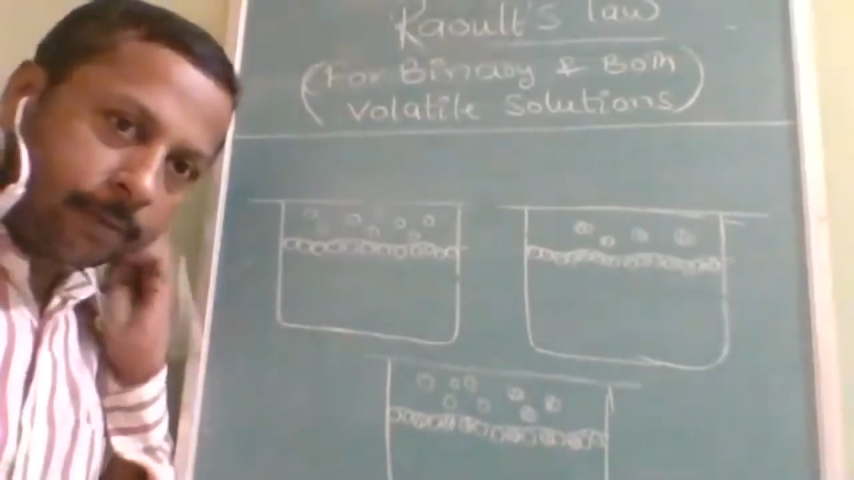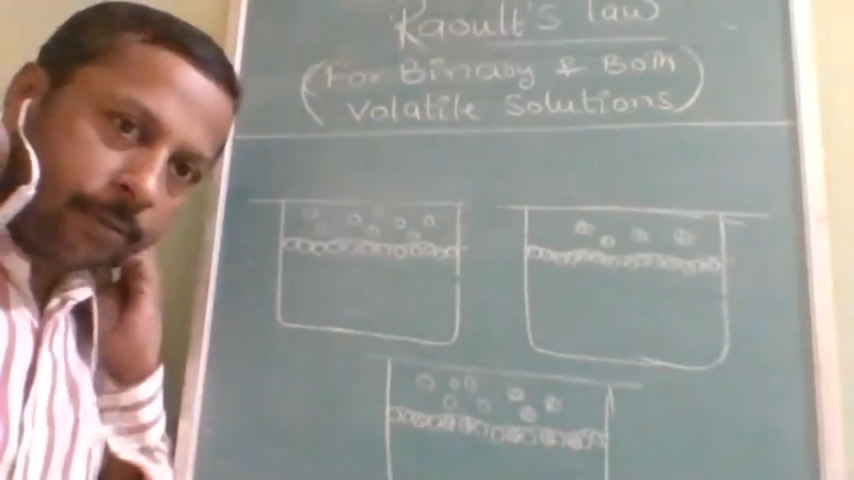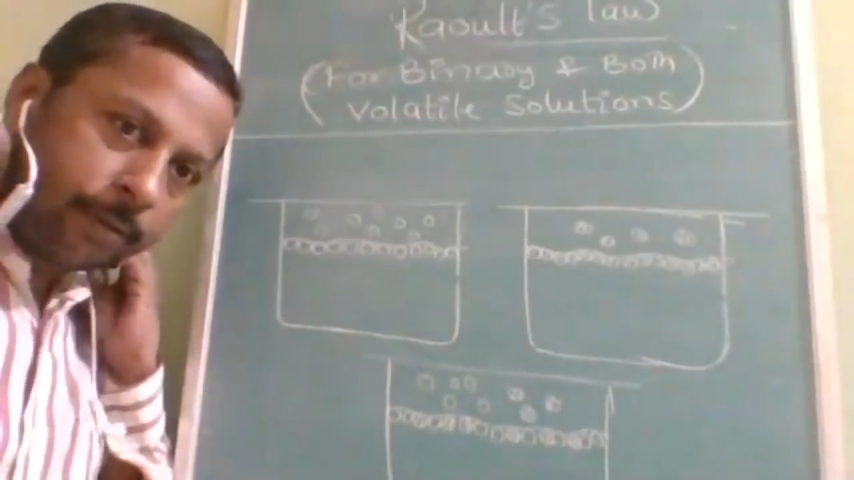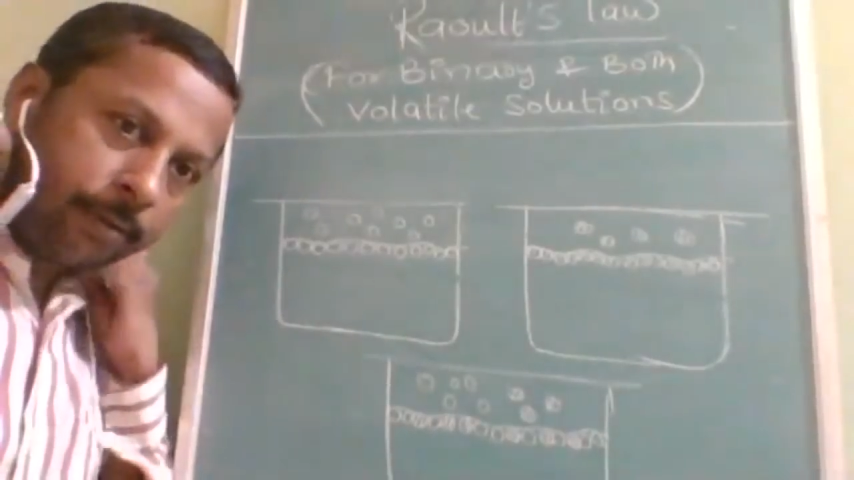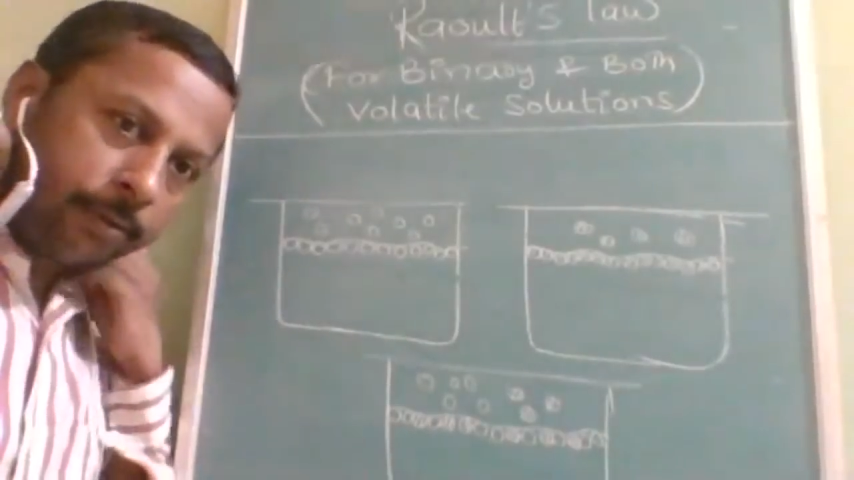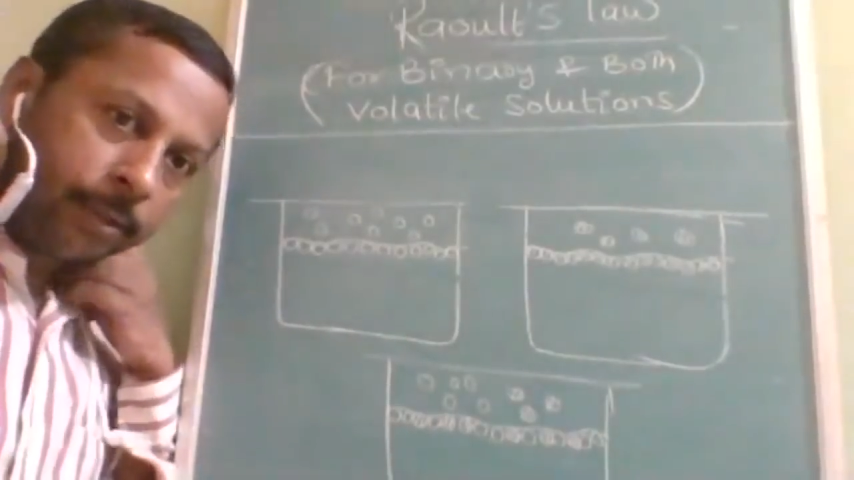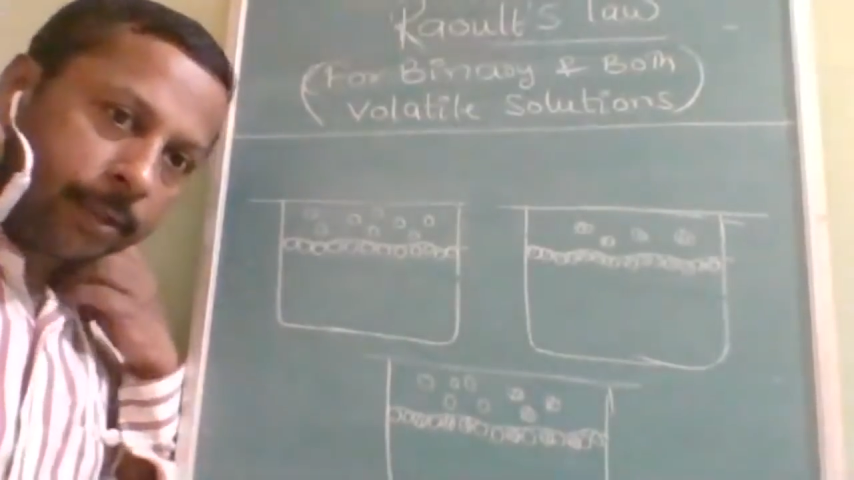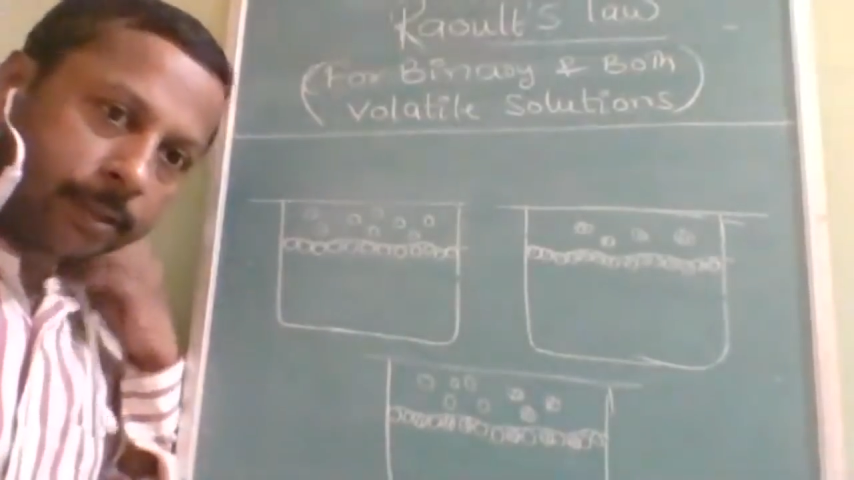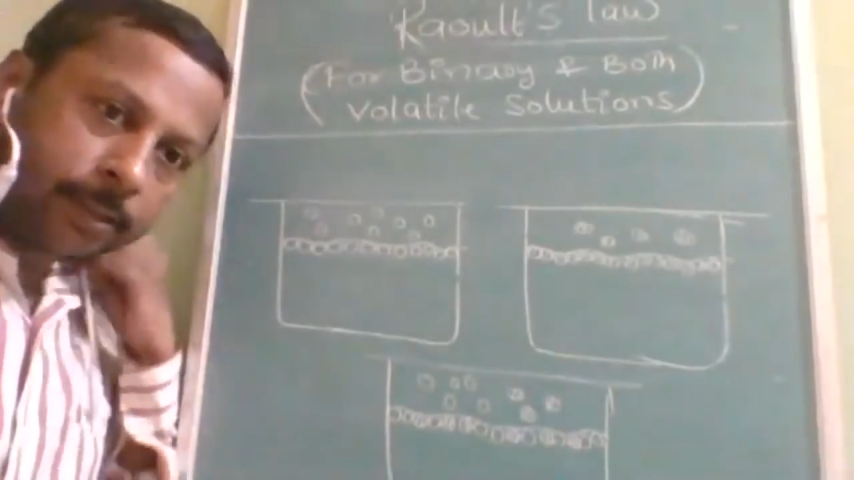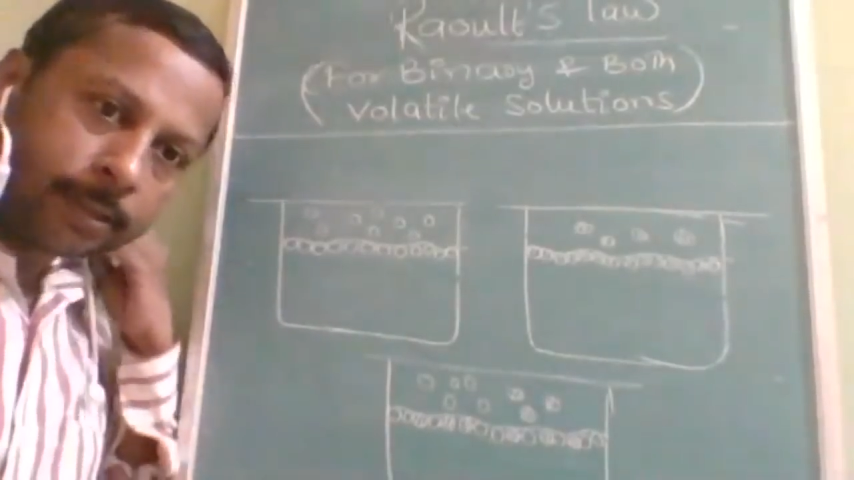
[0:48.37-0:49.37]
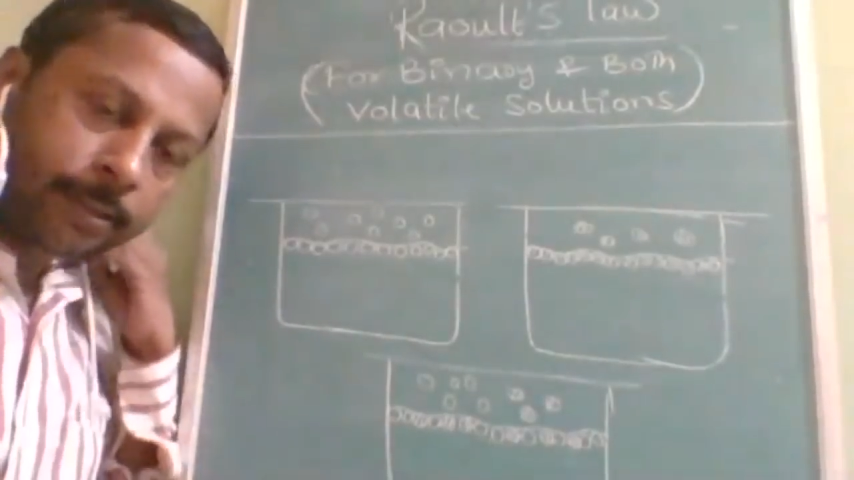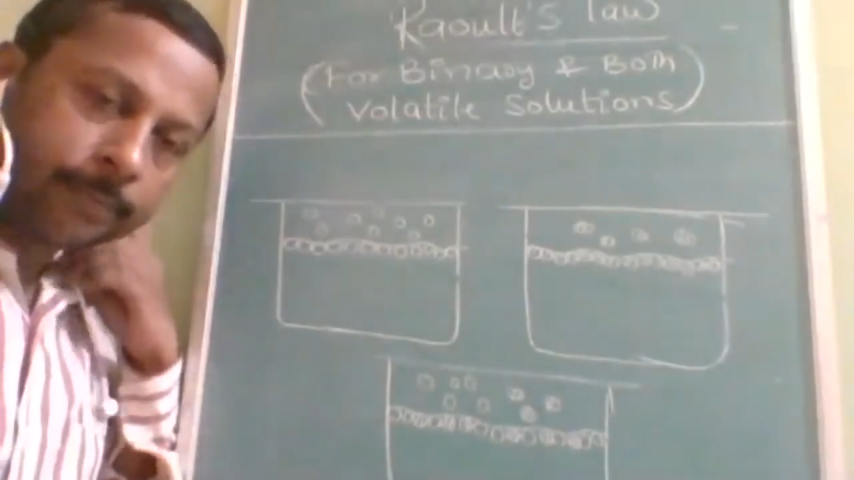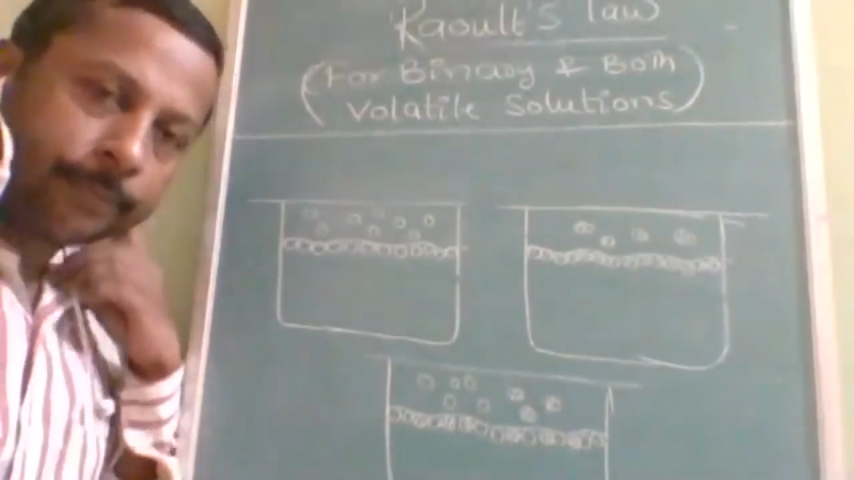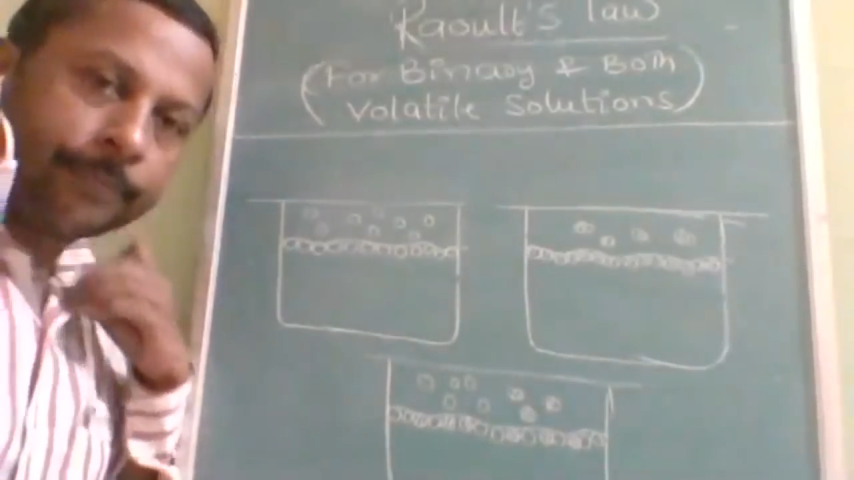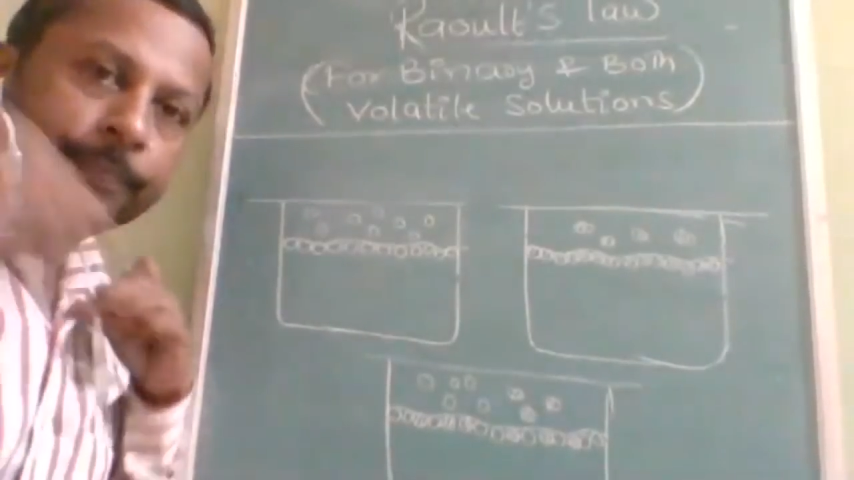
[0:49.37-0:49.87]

solutions,